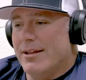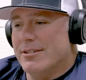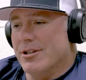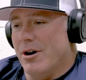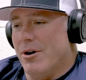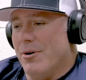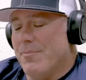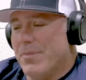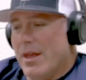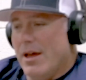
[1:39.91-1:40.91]

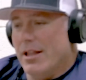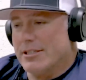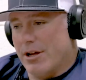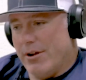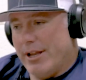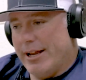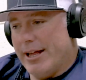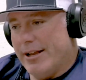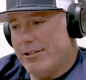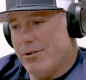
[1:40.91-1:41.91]
So let's go ahead and
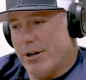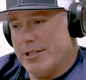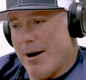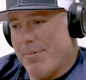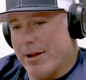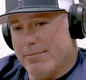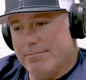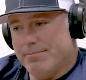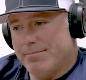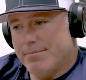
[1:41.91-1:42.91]
get into our topic.
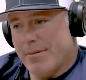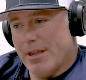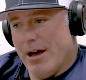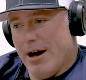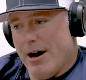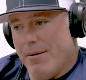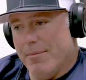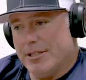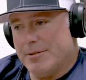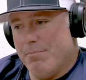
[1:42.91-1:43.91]

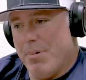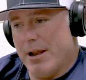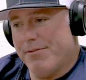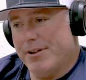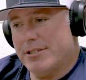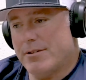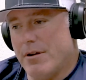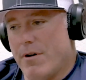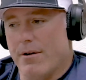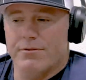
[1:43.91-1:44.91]
It's benefits
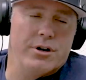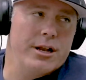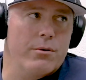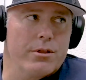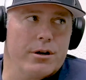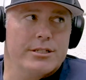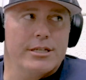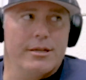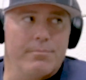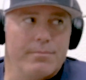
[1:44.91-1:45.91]
of training with our
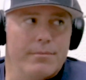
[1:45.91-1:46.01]
team.